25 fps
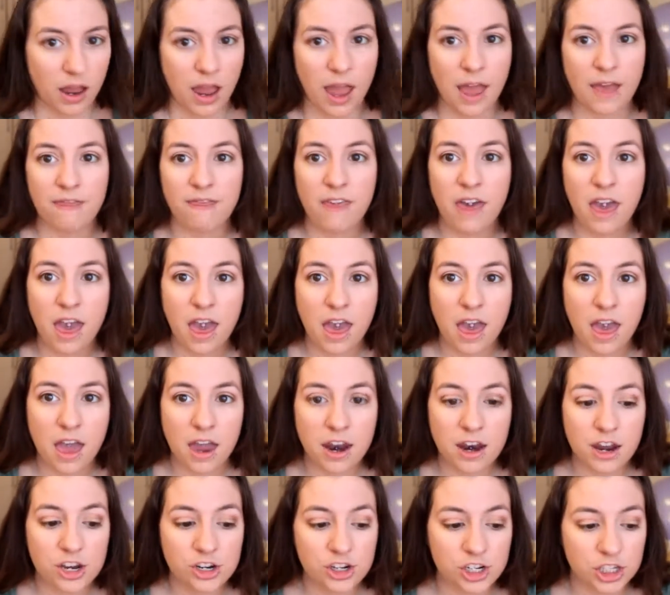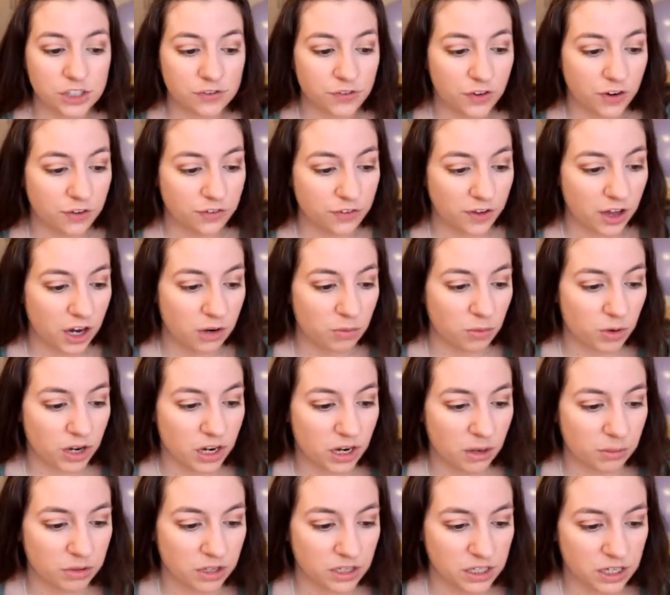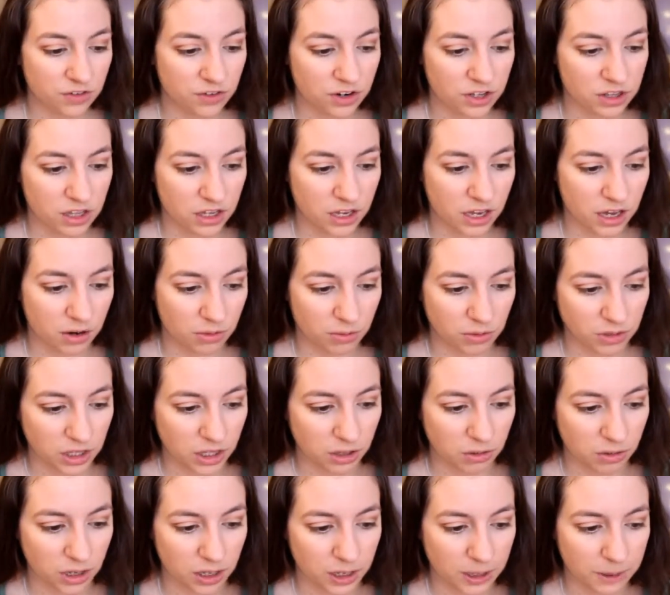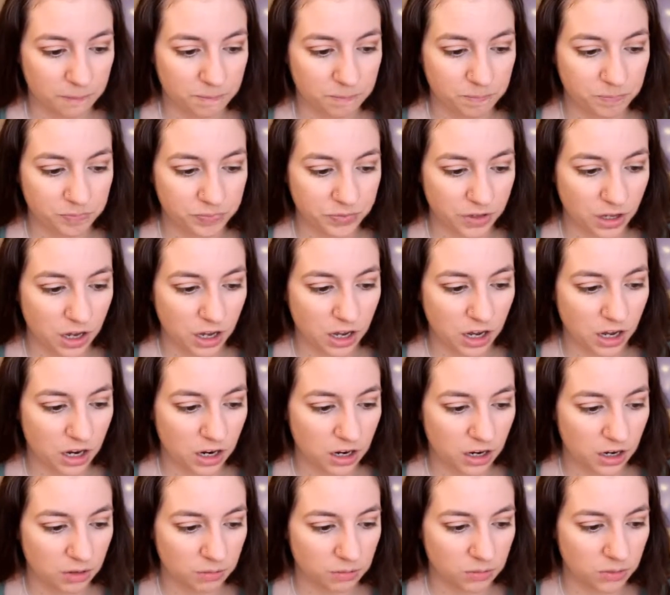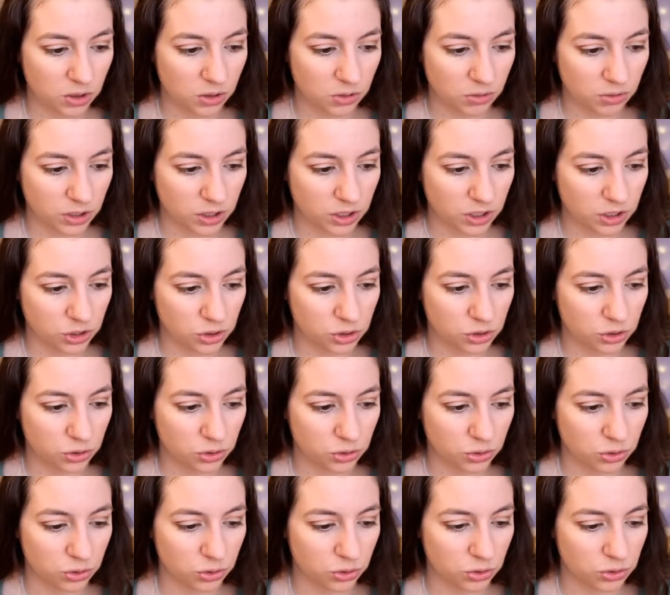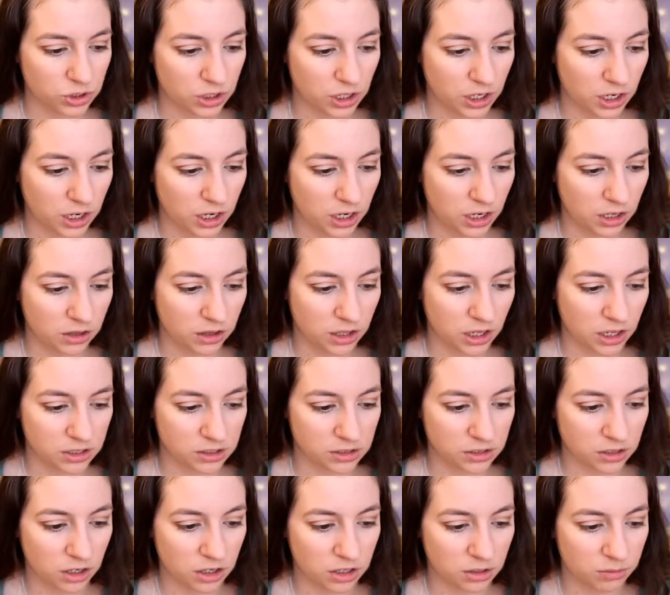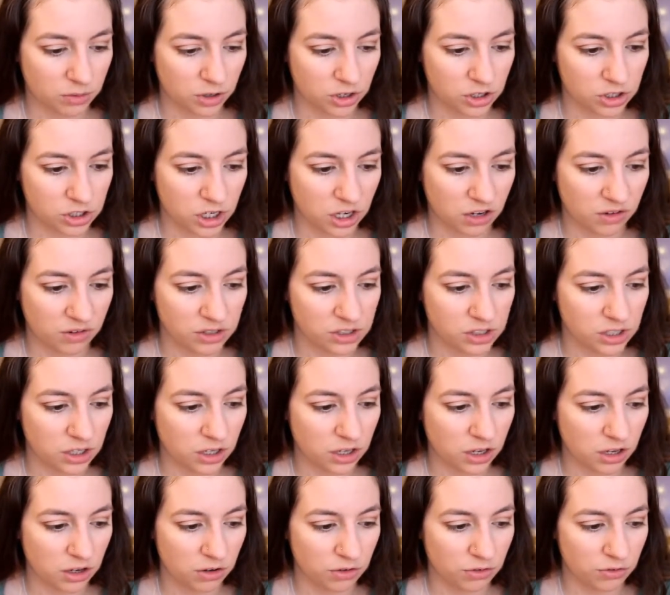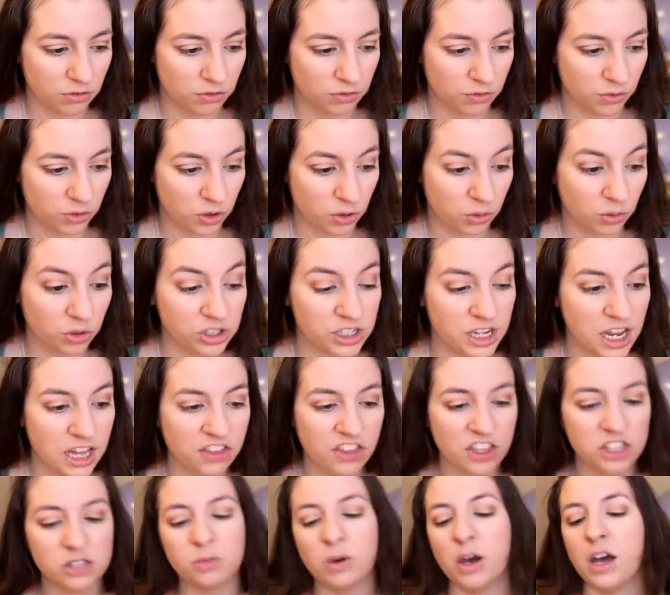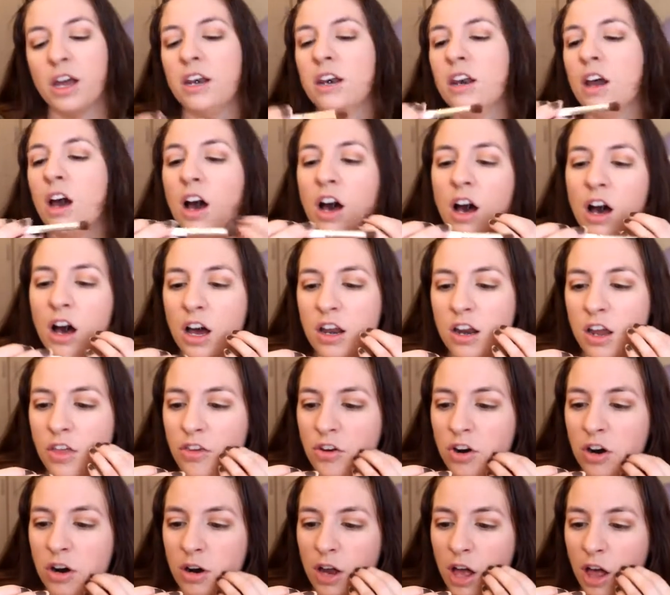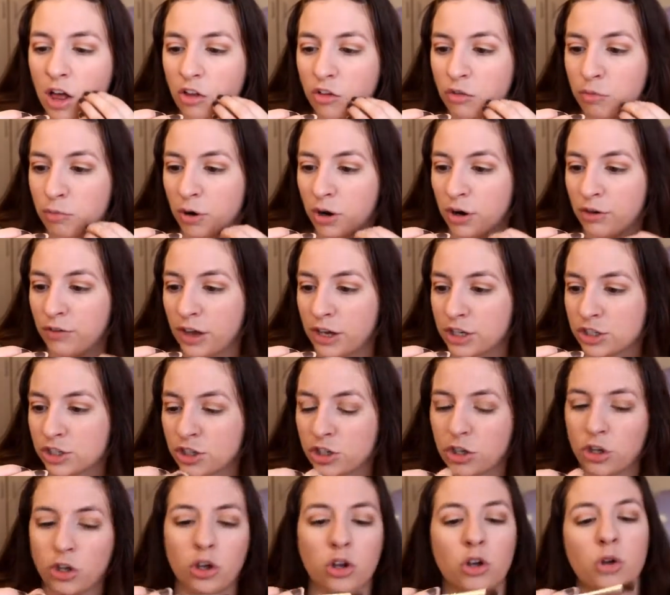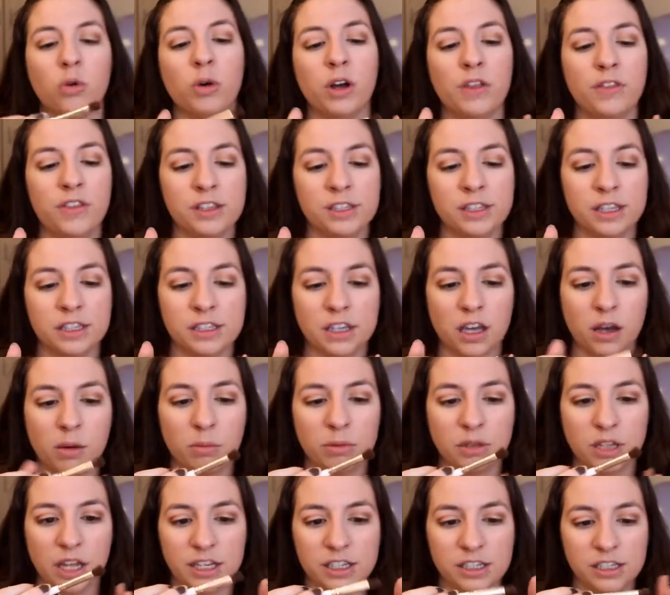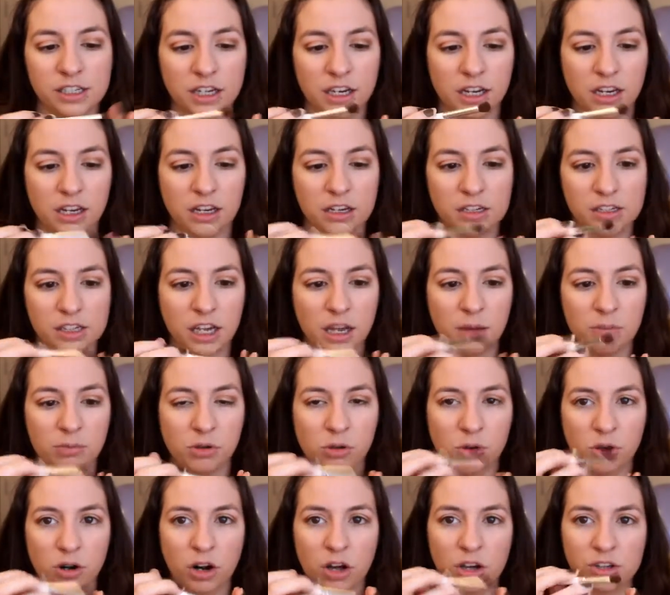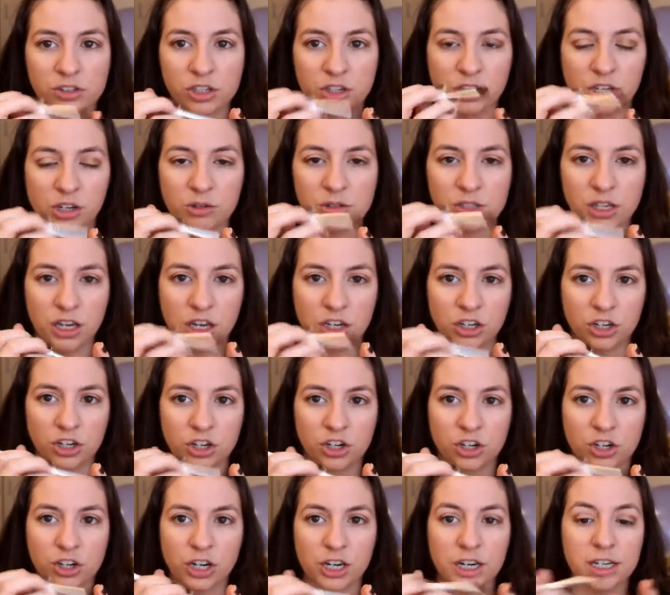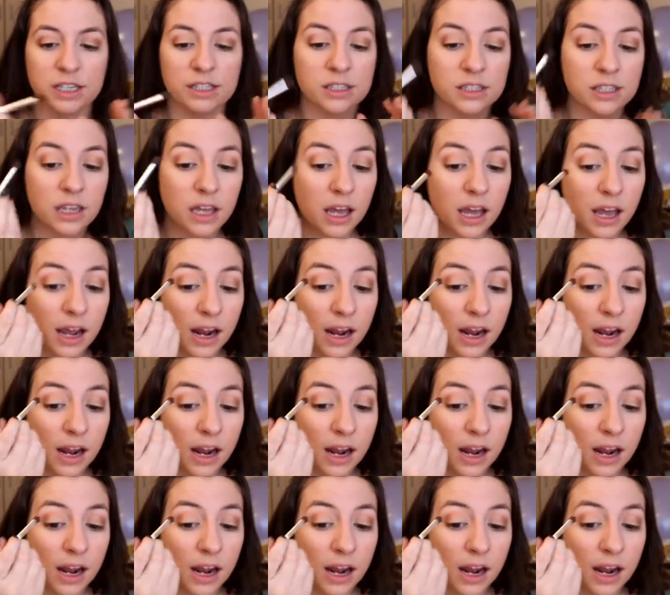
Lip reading: And then, just for fun, we're gonna blend everything out really quick. I'm going to take, that's not the brush I was looking for, we'll take this one. Another e.l.f. Professional one. This is a blending tip. You can also use it in your crease.